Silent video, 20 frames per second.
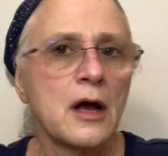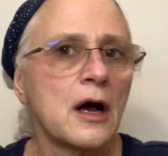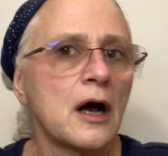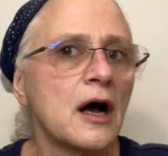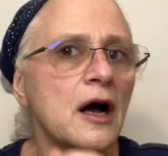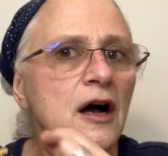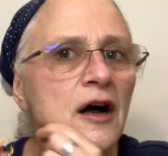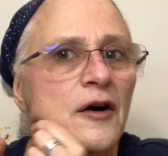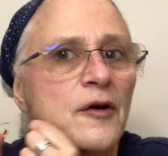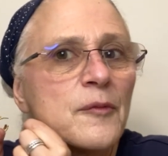
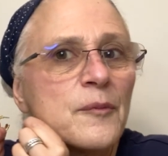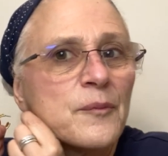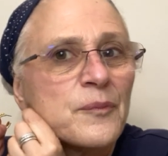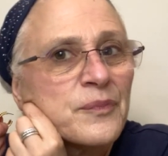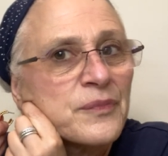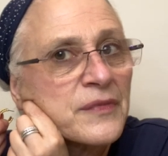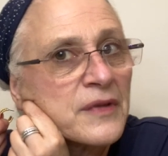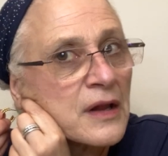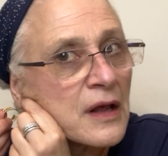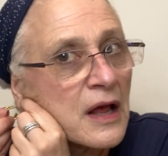
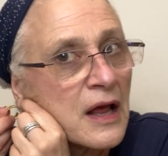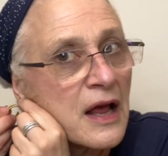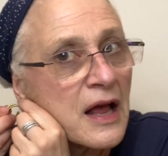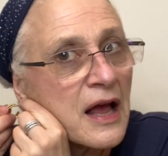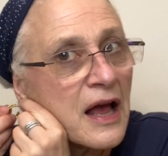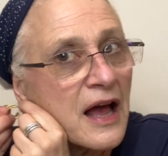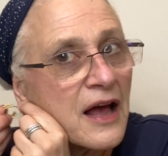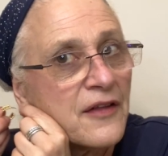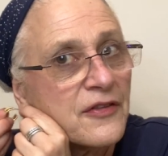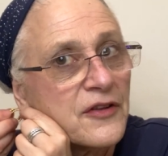
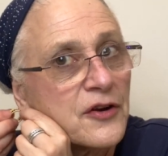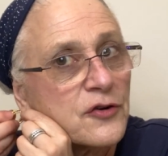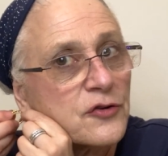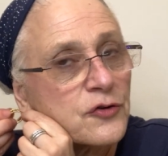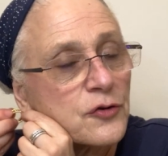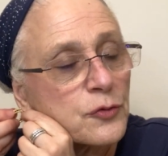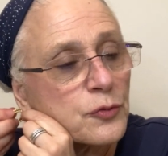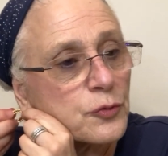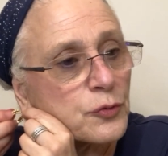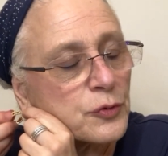And there's a
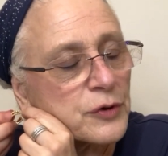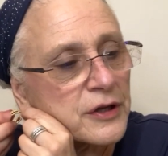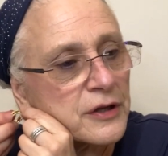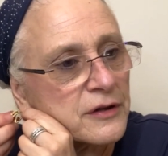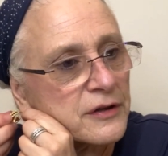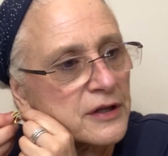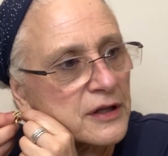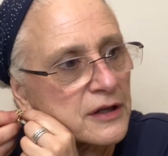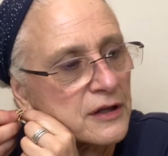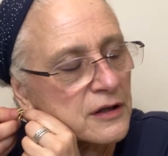
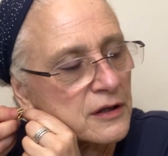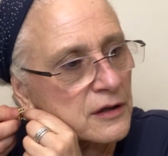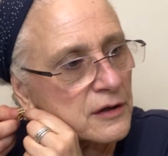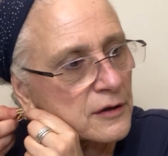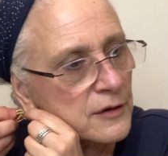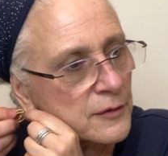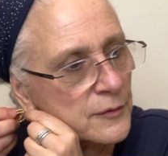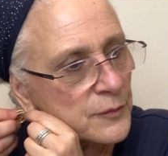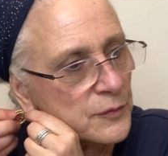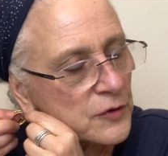really
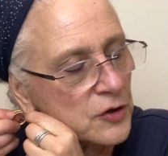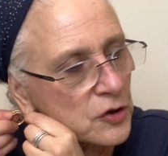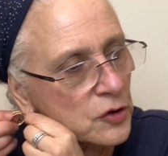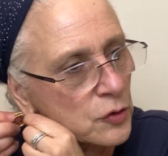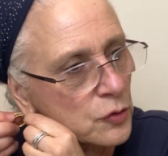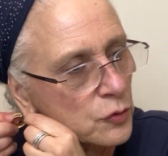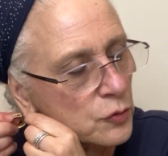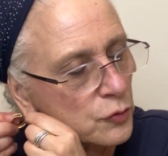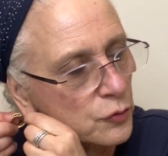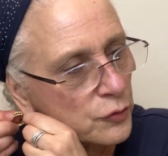
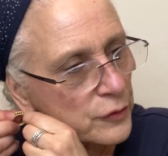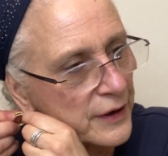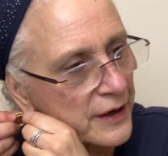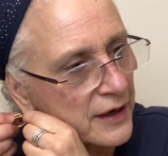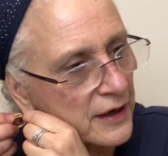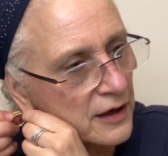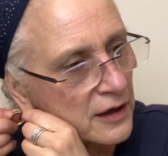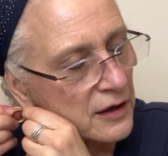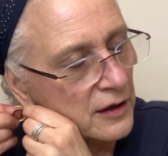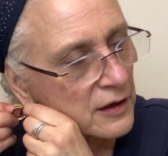cute
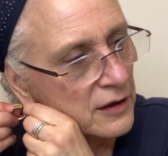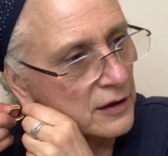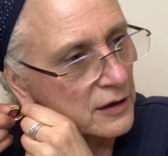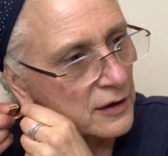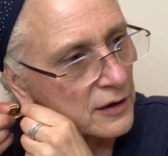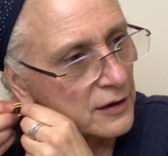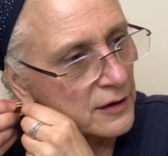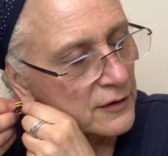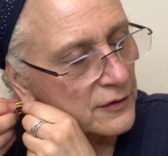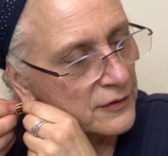ring
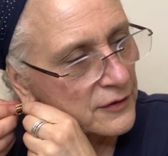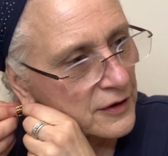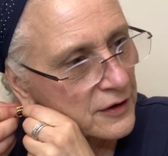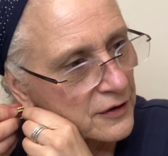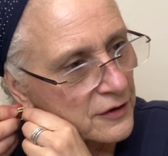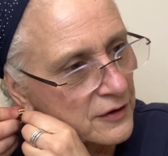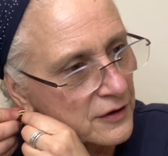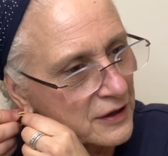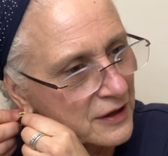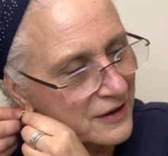that
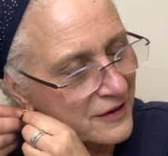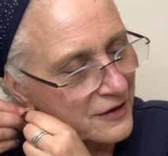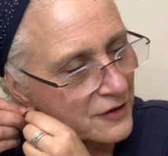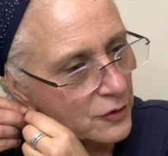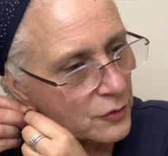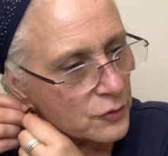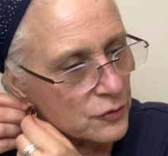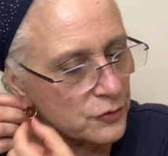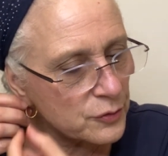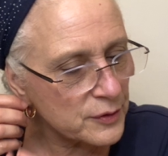
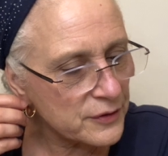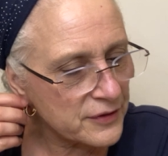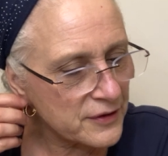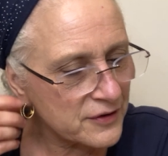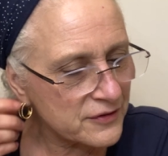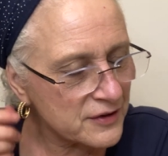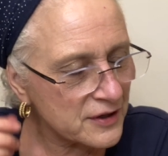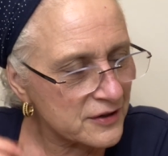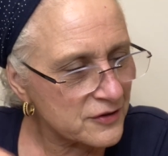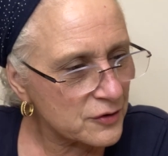goes with
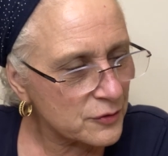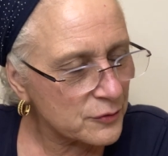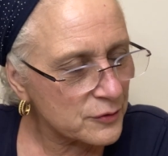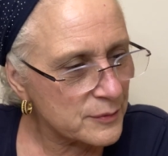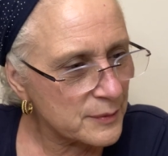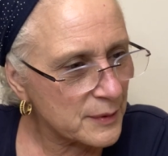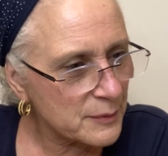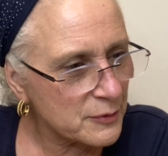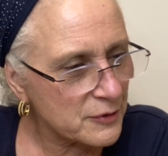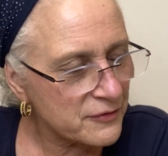this. I don't
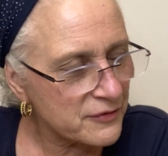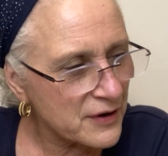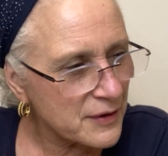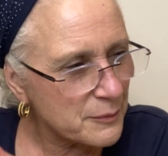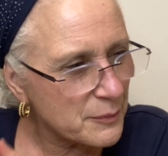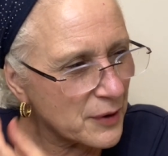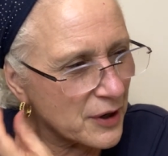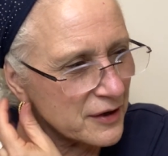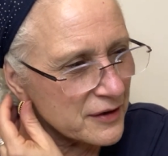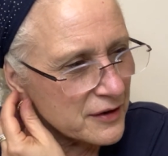remember if I
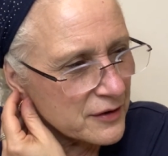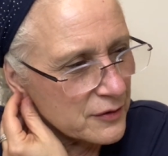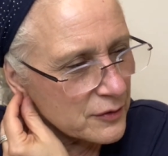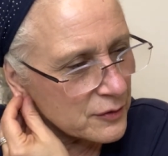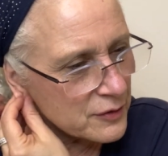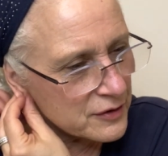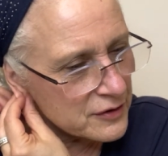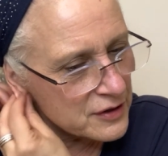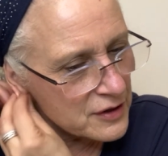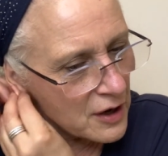bought it or
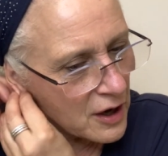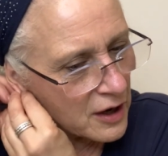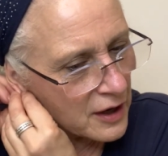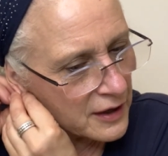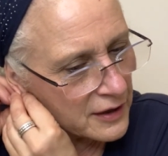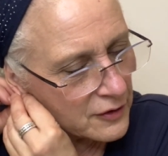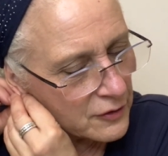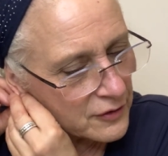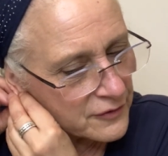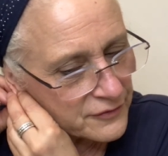not,
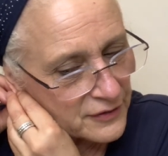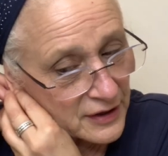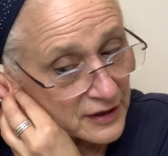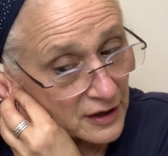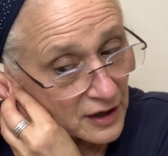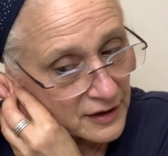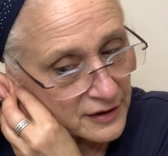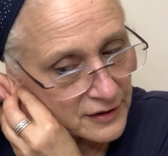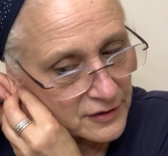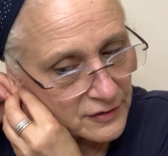or if I
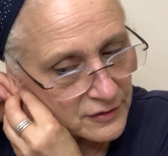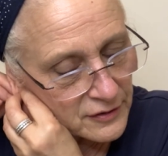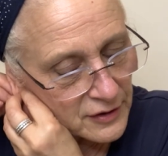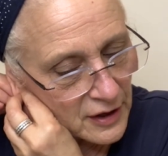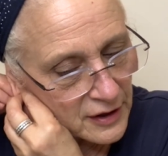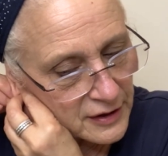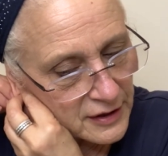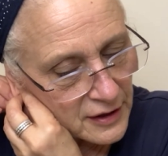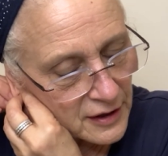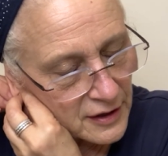got it or
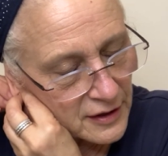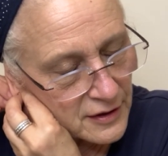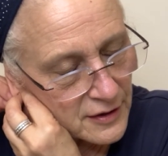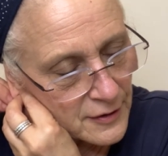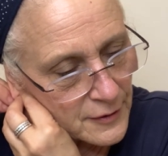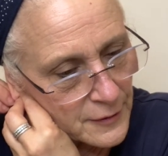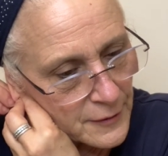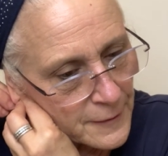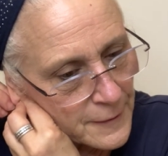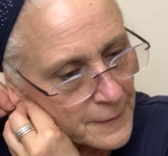not yet.
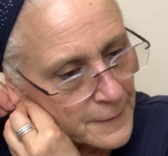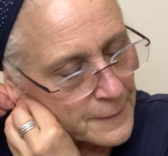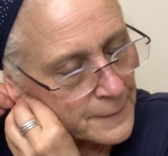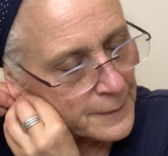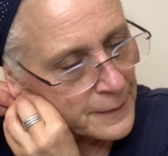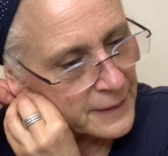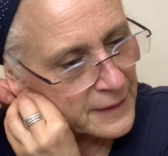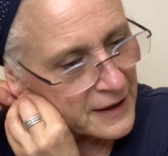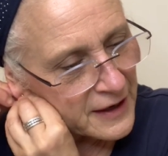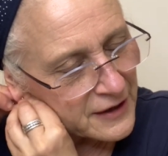
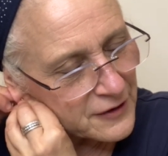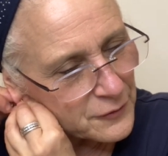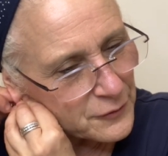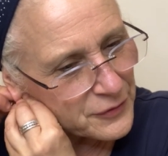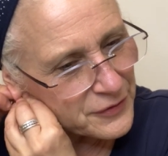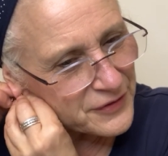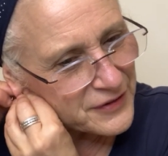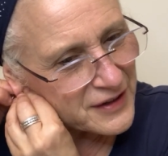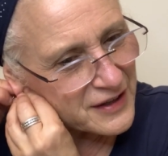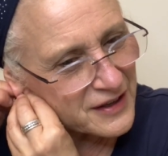I don't
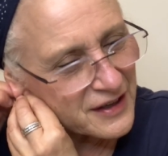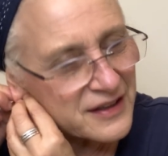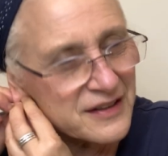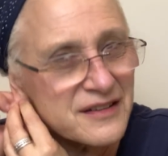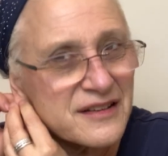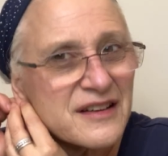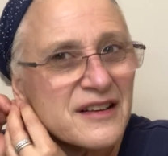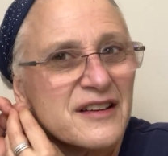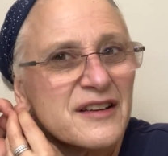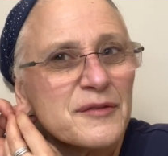think I
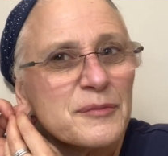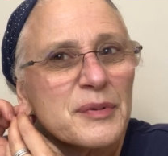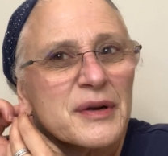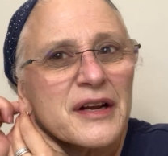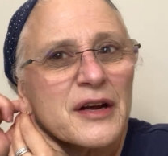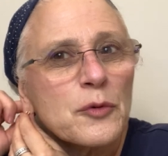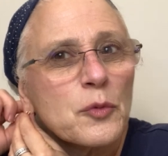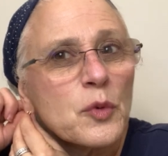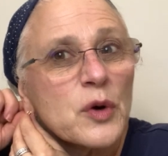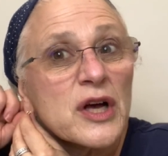did, but I
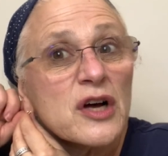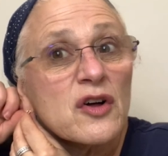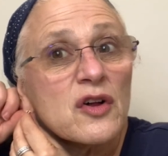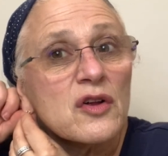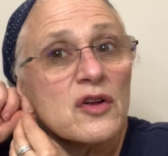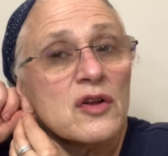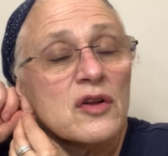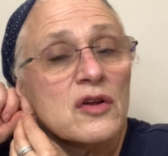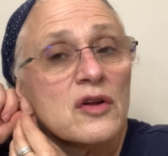will.